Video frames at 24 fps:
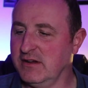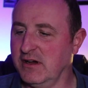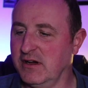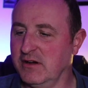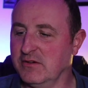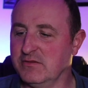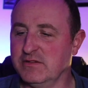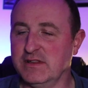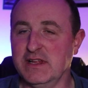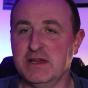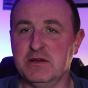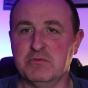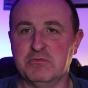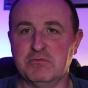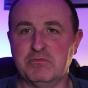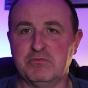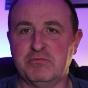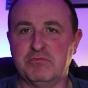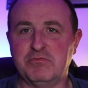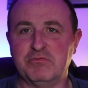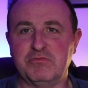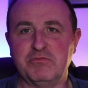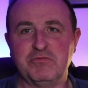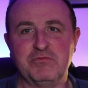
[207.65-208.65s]
I've let them
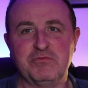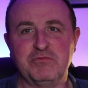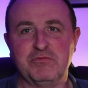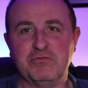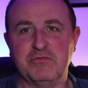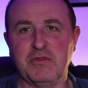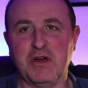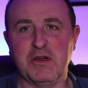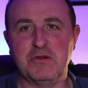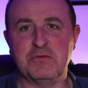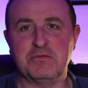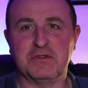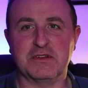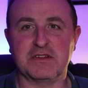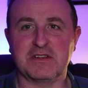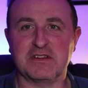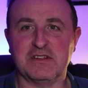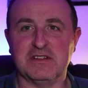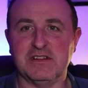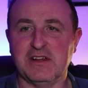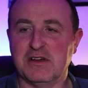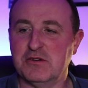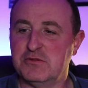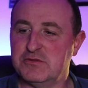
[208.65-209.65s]
open and
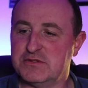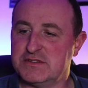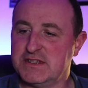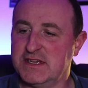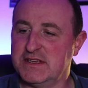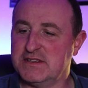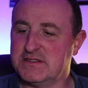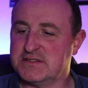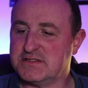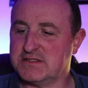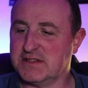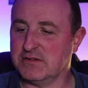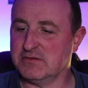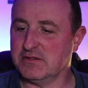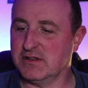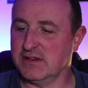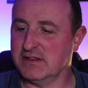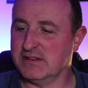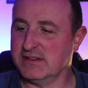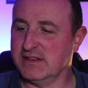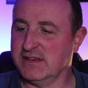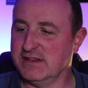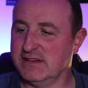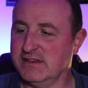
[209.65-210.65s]
close it and stuff
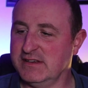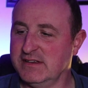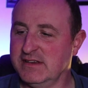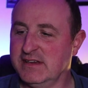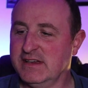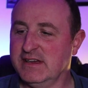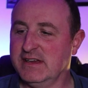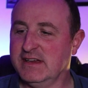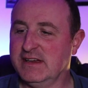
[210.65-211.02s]
like that.